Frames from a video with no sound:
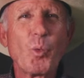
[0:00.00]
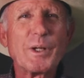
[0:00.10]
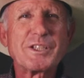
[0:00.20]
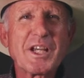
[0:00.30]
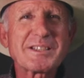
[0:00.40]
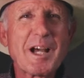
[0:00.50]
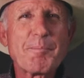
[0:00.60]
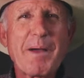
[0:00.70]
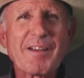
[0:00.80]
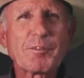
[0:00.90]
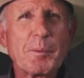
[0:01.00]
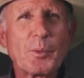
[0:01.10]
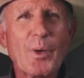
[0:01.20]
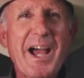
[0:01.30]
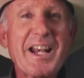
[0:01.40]
We just got back from a
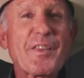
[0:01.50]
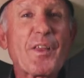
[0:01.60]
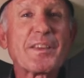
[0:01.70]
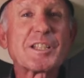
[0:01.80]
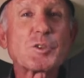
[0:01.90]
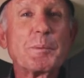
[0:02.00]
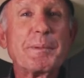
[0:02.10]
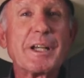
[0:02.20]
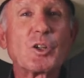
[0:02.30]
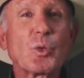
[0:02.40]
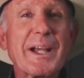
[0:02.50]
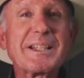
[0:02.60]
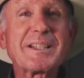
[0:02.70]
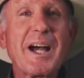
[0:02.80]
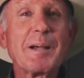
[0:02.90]
ride. I thought this would be a
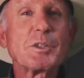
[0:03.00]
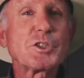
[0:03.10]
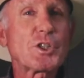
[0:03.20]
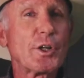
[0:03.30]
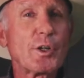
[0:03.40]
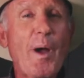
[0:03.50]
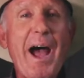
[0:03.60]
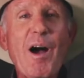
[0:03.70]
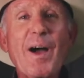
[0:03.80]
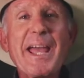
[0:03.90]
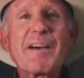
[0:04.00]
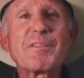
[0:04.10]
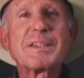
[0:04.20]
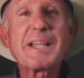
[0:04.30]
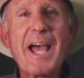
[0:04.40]
great time to show you how I have
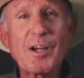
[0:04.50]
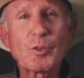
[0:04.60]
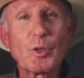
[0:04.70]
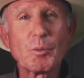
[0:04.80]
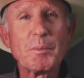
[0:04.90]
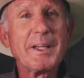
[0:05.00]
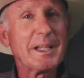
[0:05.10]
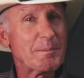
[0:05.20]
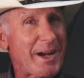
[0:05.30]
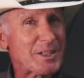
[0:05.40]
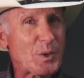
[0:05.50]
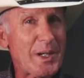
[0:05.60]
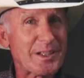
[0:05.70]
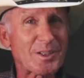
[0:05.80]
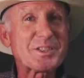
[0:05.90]
the tack room in my
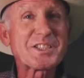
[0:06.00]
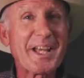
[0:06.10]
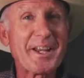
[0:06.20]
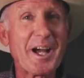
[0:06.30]
trailer set